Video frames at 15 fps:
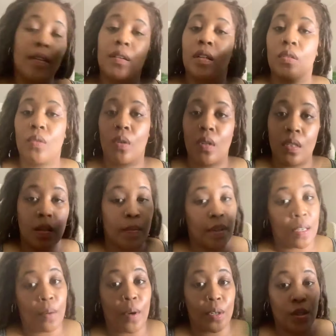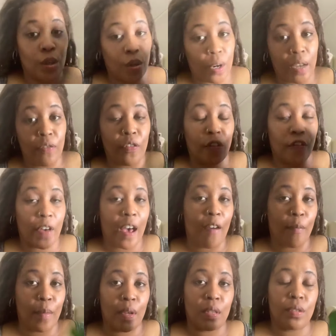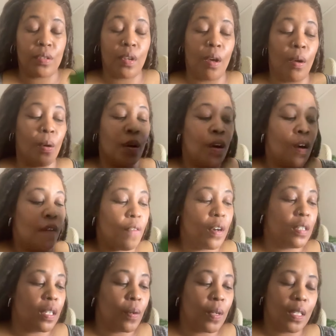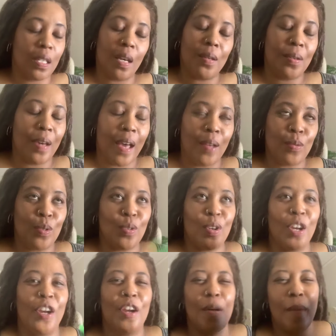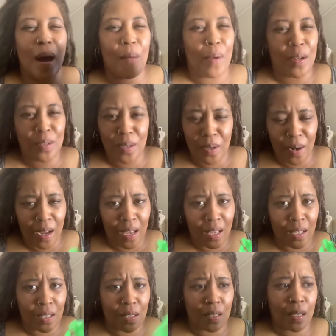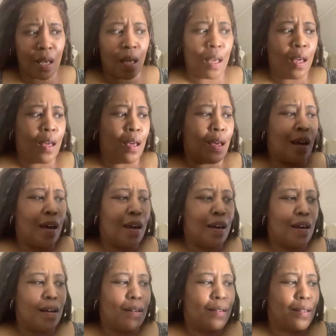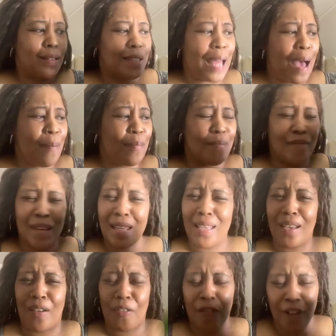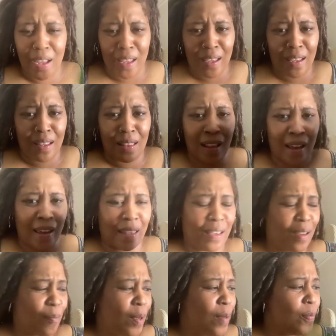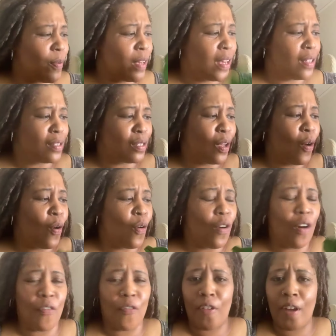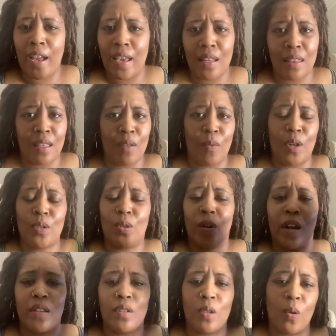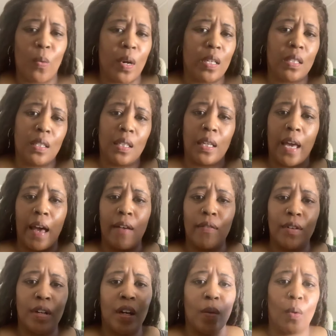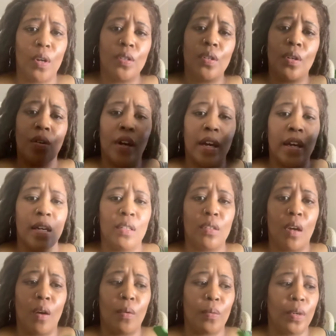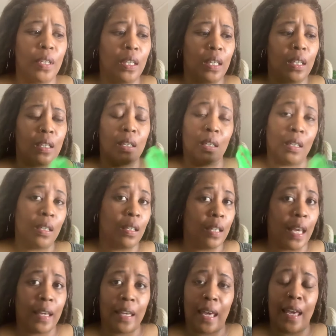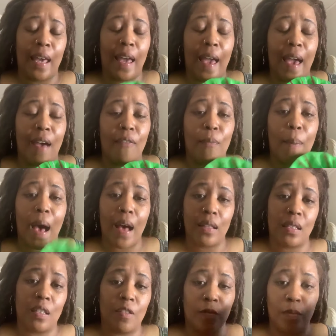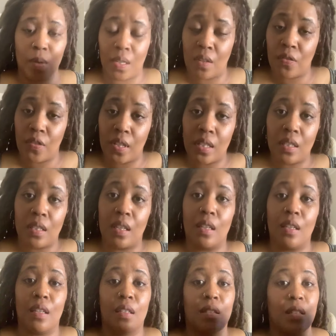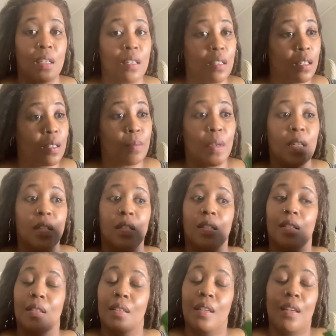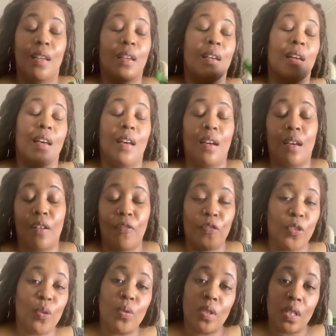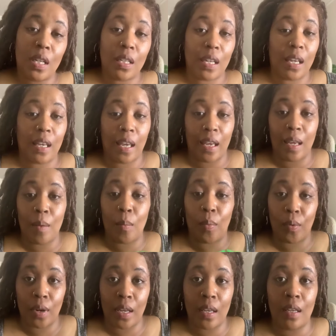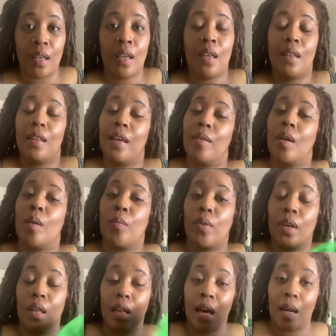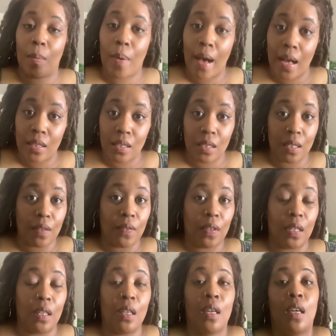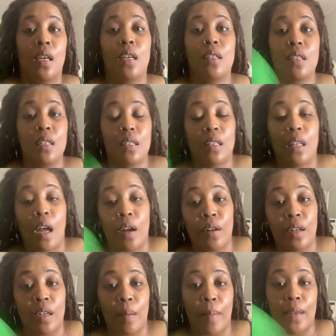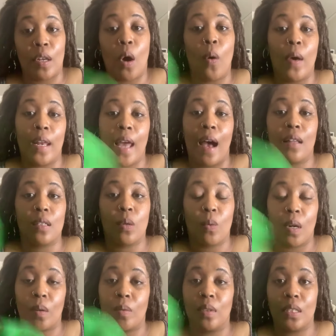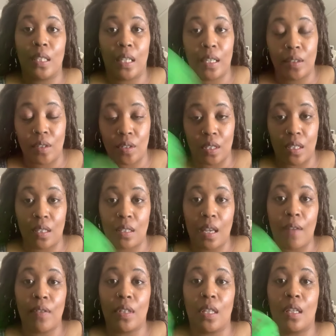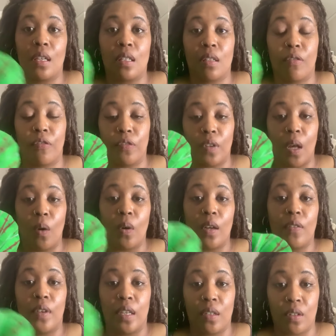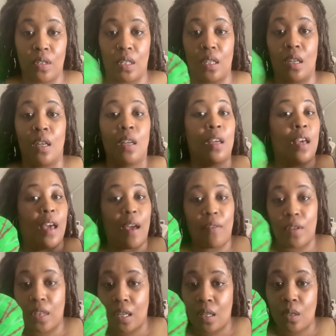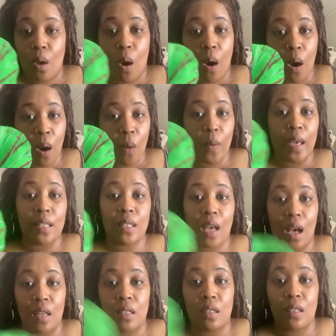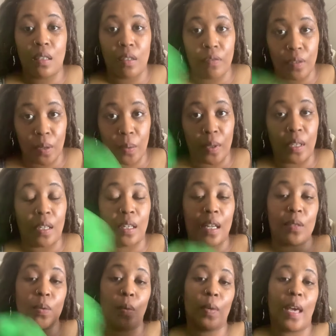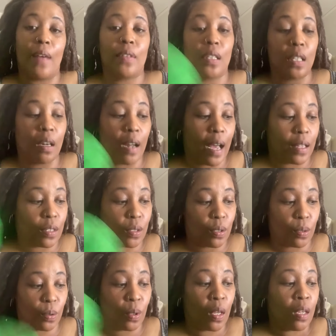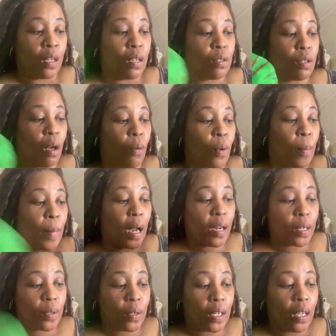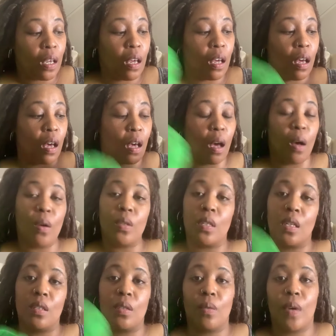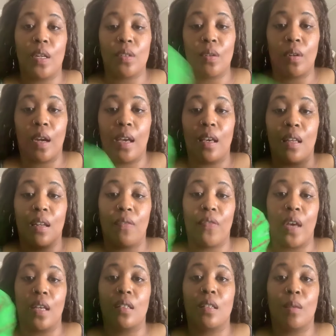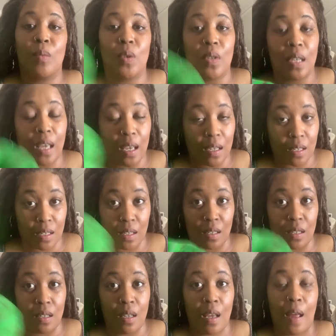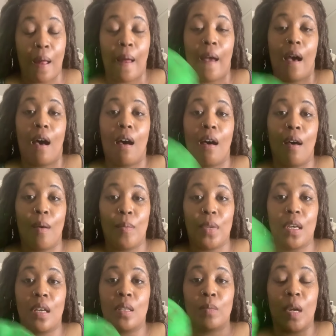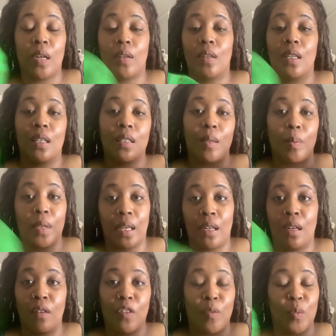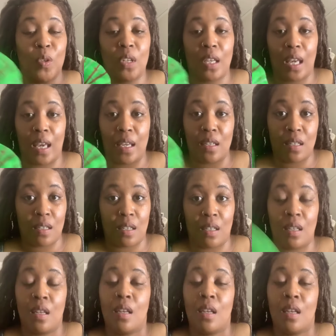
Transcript: is going to be in retrograde for 5 months. So first thing I want to tell you guys, when you hear about retrogrades, stop being afraid. Like, people get so afraid and think retrogrades are the worst thing ever. And retrogrades are really good. They can have positive benefits, just as much a confusion that they can bring. They can bring a lot of positivity. It's just knowing how to work with the energy, because everything is a flow of energy. Everything is always constantly flowing, and that's what we have to learn how to do. So when Mercury goes into retrograde, it affects communication, because Mercury is the planet of communication.